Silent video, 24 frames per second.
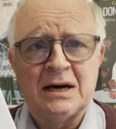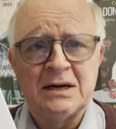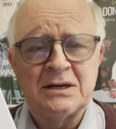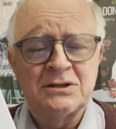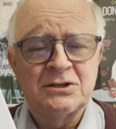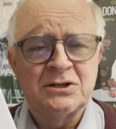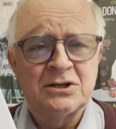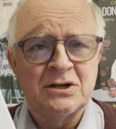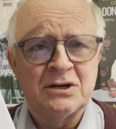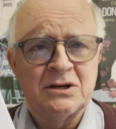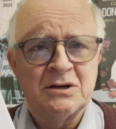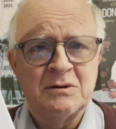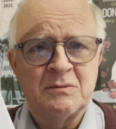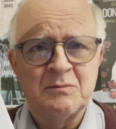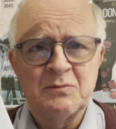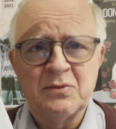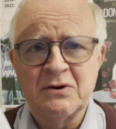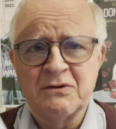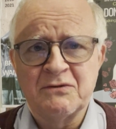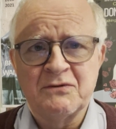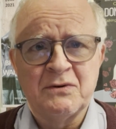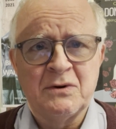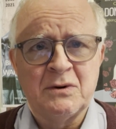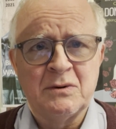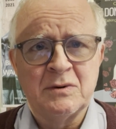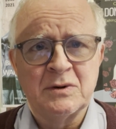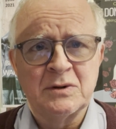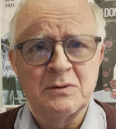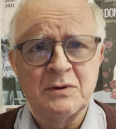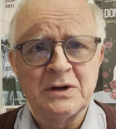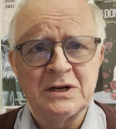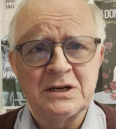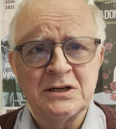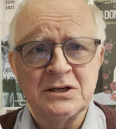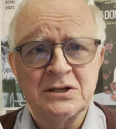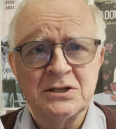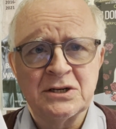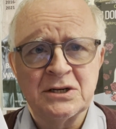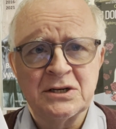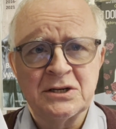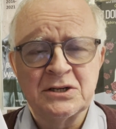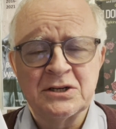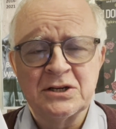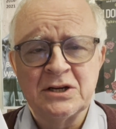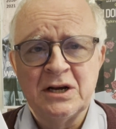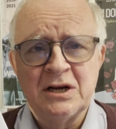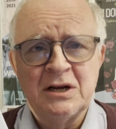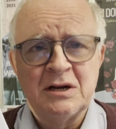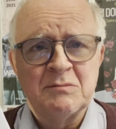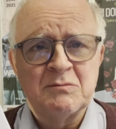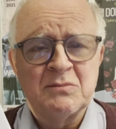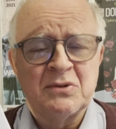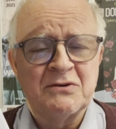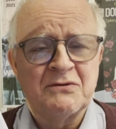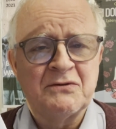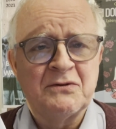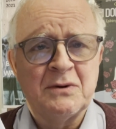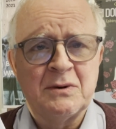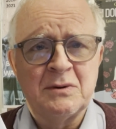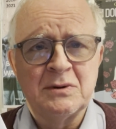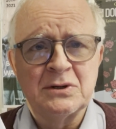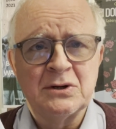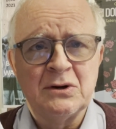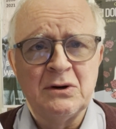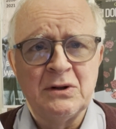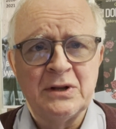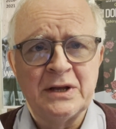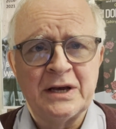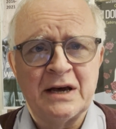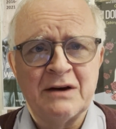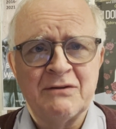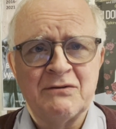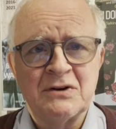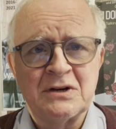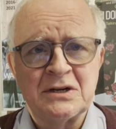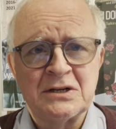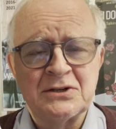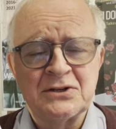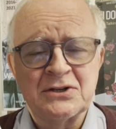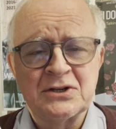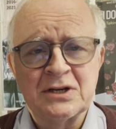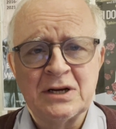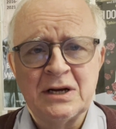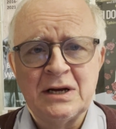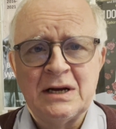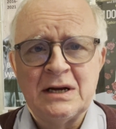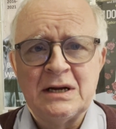to put forward witnesses, put forward all the evidence.